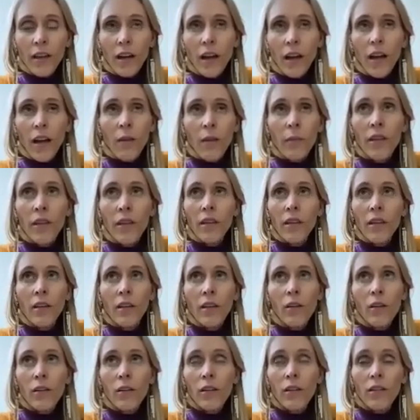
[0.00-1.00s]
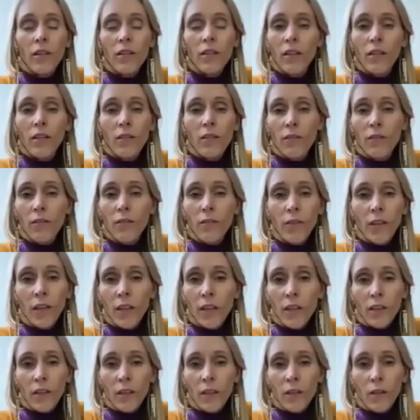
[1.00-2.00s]
I mean, it can
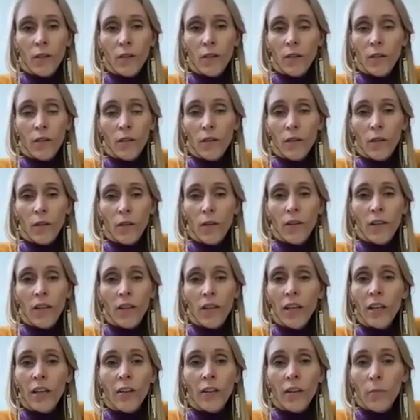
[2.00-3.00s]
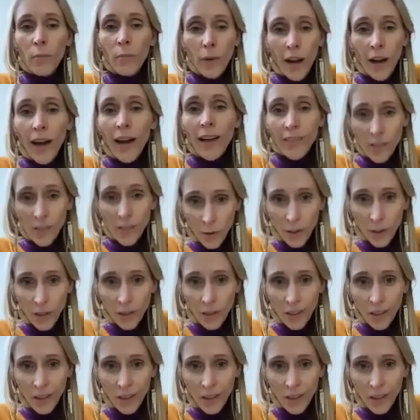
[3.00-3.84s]
feel near impossible.